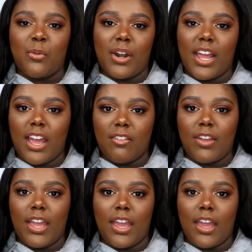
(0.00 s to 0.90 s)
on when I
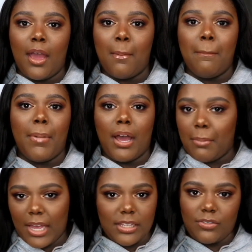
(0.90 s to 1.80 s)
have a
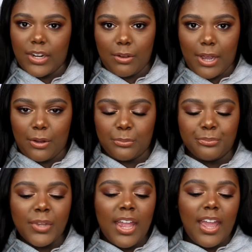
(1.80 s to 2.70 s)
bomb ass video out.
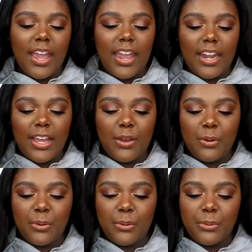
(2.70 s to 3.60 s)

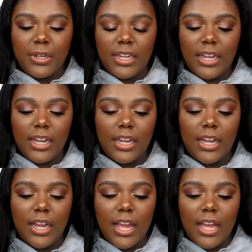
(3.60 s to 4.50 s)
Anywho,
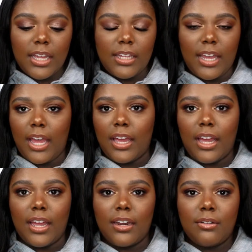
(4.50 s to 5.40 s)

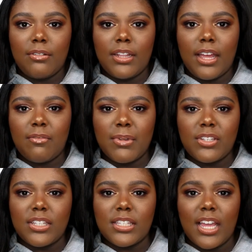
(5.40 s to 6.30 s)
yeah, I don't really have
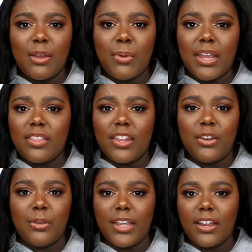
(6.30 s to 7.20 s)
much to say. We in the
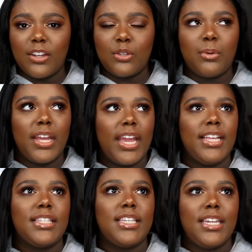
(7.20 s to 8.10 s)
new year,
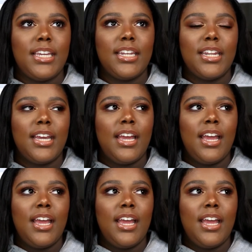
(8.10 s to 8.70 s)
2018